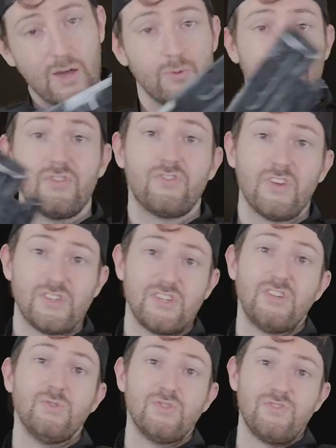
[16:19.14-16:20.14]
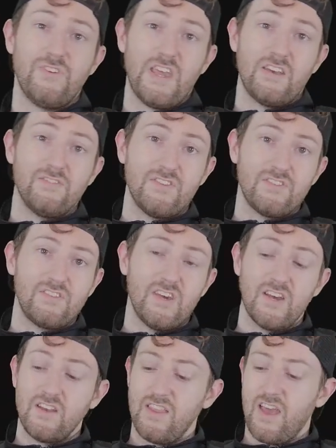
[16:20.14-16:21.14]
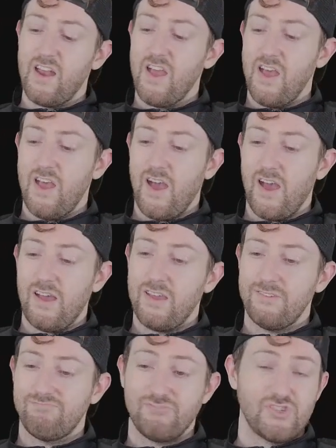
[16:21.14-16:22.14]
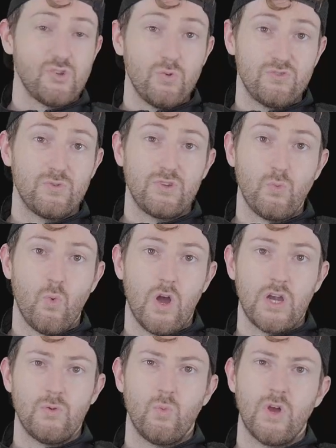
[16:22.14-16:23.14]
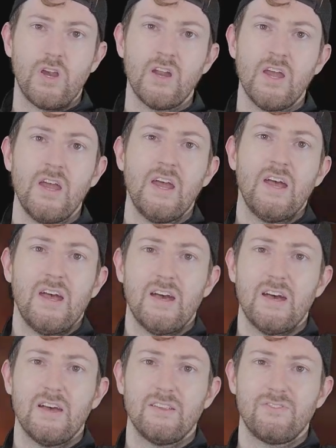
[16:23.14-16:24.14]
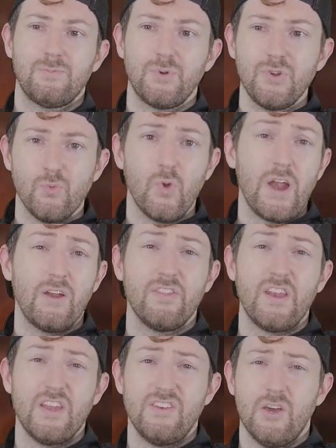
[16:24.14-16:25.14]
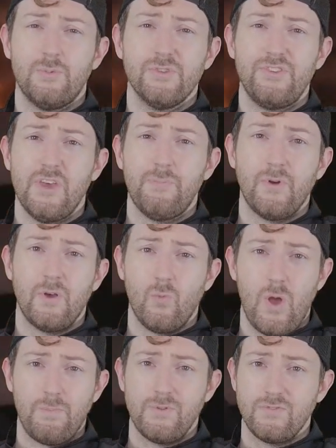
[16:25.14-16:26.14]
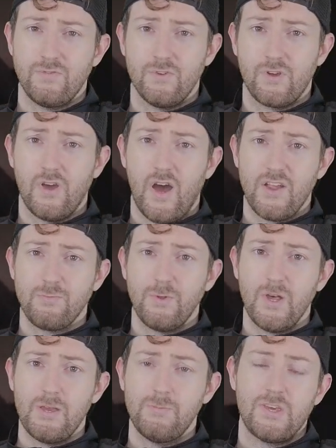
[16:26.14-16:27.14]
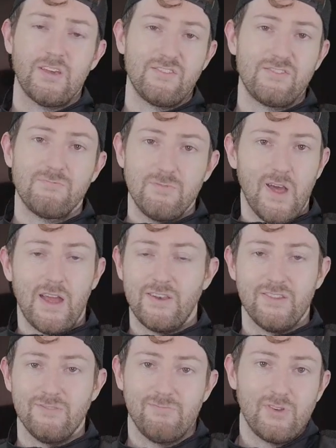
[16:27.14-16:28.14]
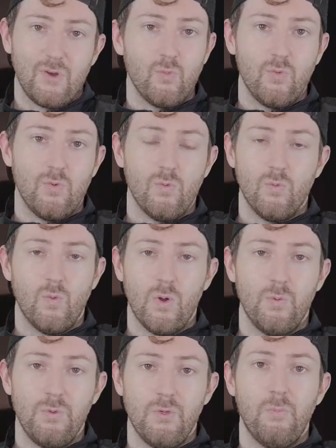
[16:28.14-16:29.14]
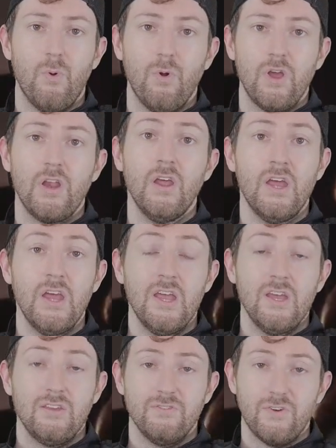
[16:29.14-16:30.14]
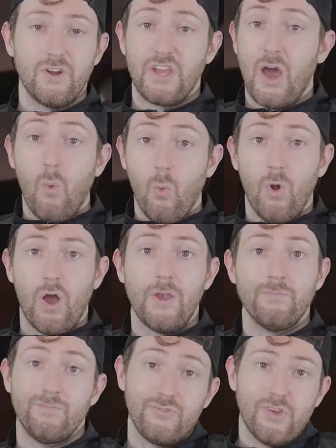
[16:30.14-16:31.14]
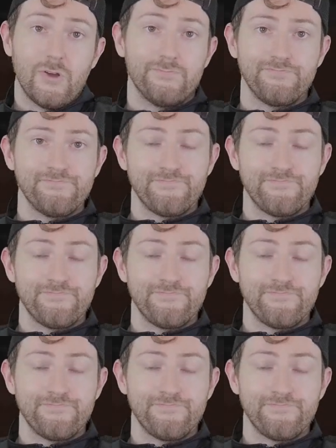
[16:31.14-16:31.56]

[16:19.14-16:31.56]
I was just such a huge fan of this gun that I just always really wanted one. It's pretty rare that I double dip on weapons for a cosplay because I'd either, what would be the point? You've already got one, so.